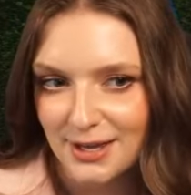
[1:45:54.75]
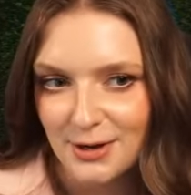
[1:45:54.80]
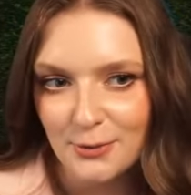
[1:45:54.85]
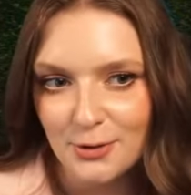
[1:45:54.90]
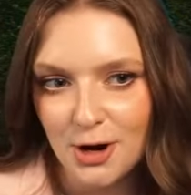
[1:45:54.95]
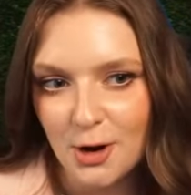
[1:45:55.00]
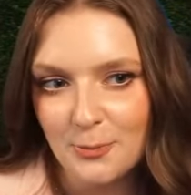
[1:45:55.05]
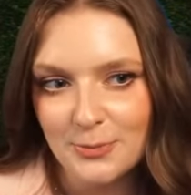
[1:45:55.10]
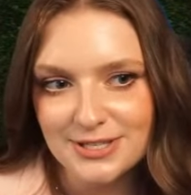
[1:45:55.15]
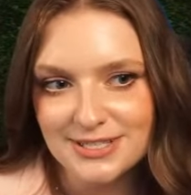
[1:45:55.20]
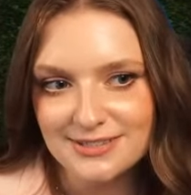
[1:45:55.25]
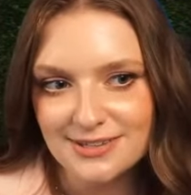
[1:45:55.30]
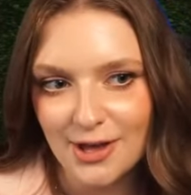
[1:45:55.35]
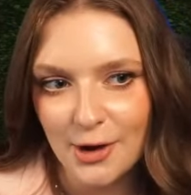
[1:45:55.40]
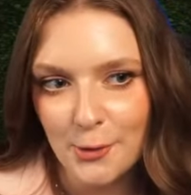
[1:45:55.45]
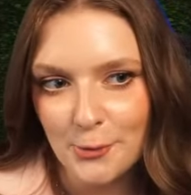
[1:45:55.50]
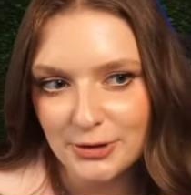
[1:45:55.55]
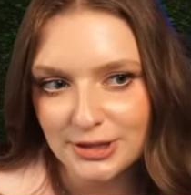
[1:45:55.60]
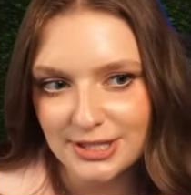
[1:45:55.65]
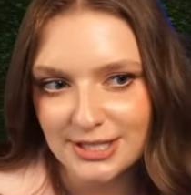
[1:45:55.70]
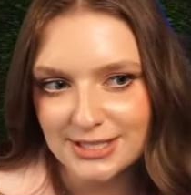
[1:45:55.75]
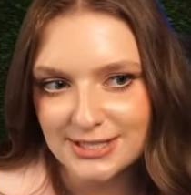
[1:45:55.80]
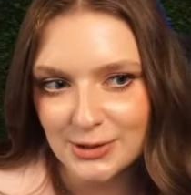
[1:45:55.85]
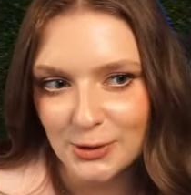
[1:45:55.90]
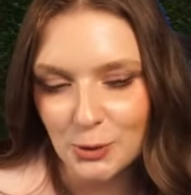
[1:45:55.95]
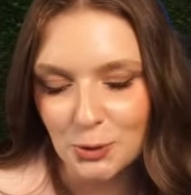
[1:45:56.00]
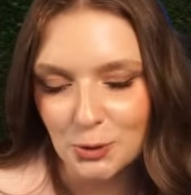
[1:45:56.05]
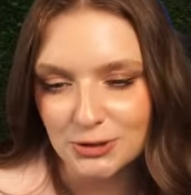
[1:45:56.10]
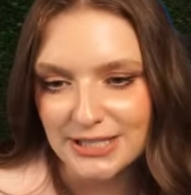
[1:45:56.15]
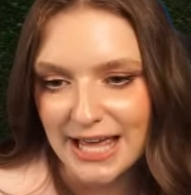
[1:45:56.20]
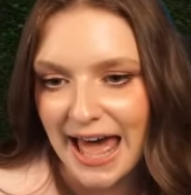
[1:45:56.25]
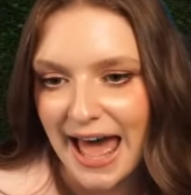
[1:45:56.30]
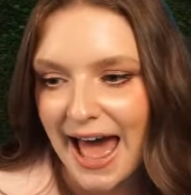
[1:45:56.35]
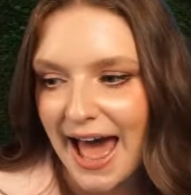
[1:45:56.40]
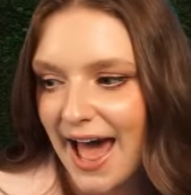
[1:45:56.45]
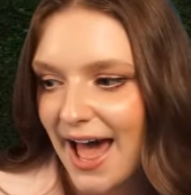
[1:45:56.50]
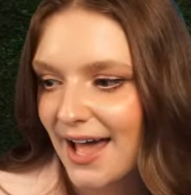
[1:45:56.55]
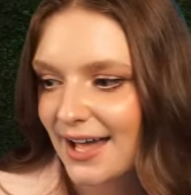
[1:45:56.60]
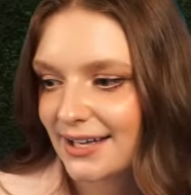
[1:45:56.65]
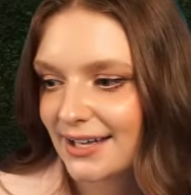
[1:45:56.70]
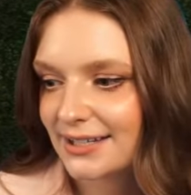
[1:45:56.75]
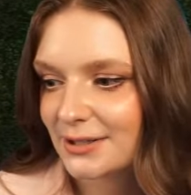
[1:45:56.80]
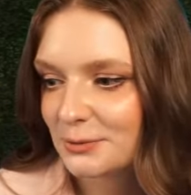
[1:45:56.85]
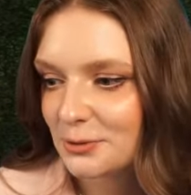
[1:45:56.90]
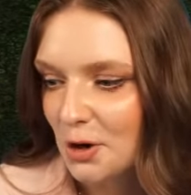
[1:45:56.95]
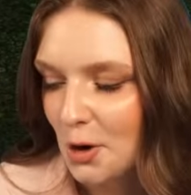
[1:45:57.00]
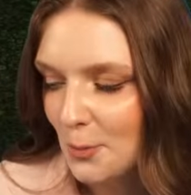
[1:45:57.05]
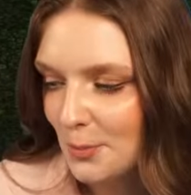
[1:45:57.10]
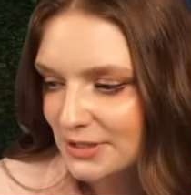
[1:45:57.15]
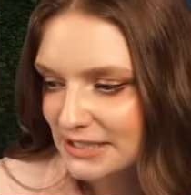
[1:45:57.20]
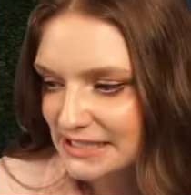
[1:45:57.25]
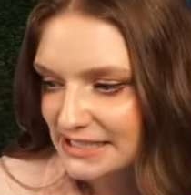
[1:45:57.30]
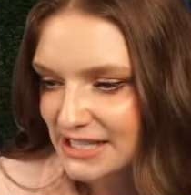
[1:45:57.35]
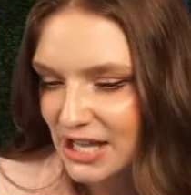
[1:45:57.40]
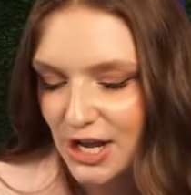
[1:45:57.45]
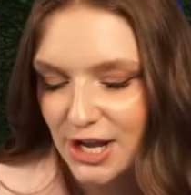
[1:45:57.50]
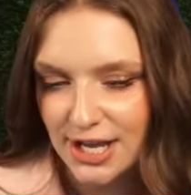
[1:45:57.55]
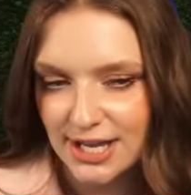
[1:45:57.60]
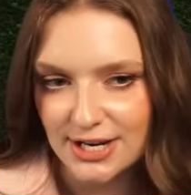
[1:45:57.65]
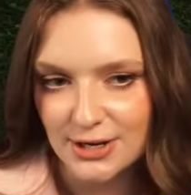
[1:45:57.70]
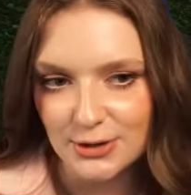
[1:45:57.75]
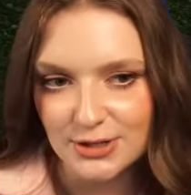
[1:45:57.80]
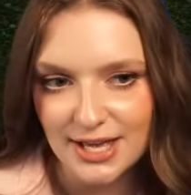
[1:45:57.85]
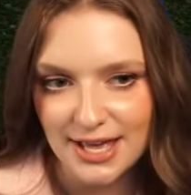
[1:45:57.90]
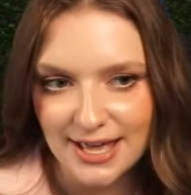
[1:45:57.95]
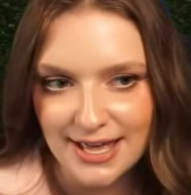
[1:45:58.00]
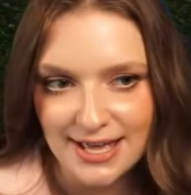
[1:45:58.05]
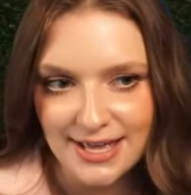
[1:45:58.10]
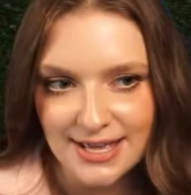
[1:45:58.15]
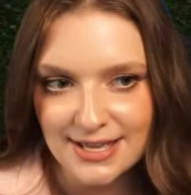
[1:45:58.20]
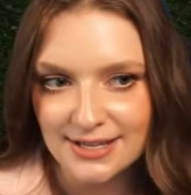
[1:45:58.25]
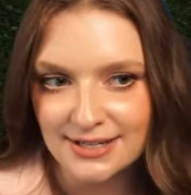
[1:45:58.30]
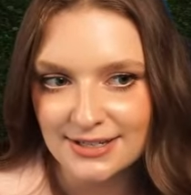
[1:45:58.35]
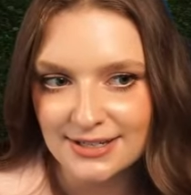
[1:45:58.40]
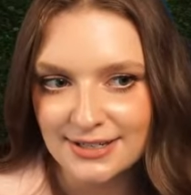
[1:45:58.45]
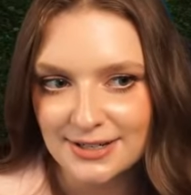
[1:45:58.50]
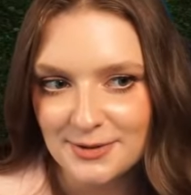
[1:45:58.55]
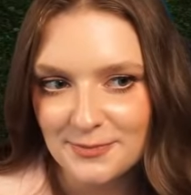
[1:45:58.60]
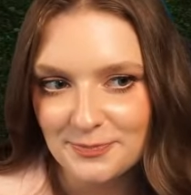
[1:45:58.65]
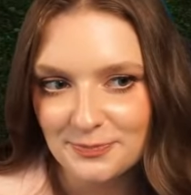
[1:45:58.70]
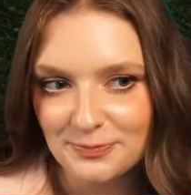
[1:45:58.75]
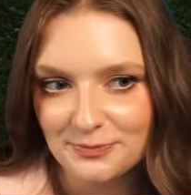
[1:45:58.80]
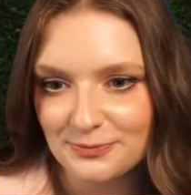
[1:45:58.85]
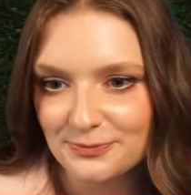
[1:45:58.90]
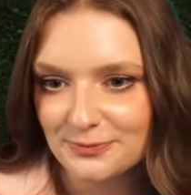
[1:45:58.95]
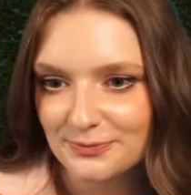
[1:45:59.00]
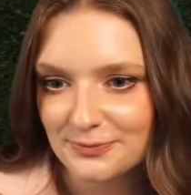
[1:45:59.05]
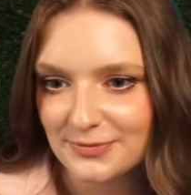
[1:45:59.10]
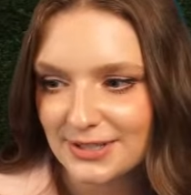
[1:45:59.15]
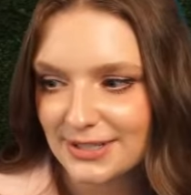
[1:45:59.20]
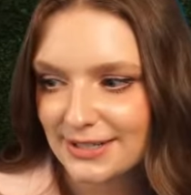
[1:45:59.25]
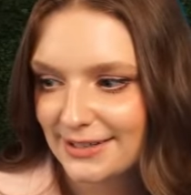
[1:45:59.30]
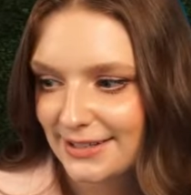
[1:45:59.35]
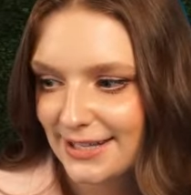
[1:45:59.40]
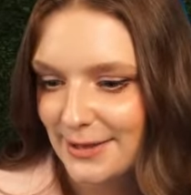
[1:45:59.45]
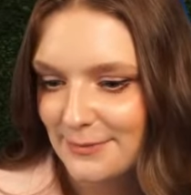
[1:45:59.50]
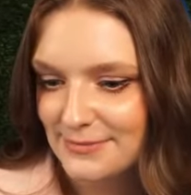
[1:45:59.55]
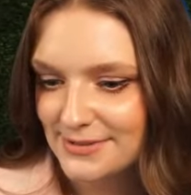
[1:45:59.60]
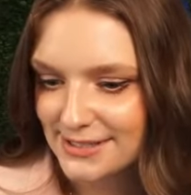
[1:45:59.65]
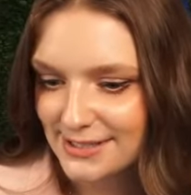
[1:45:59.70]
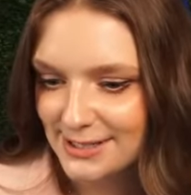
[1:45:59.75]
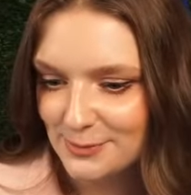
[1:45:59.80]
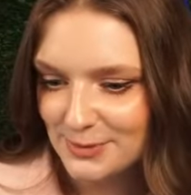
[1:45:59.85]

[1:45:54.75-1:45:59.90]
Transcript: We're almost done with this old hag. We're almost done, okay? Clem's gonna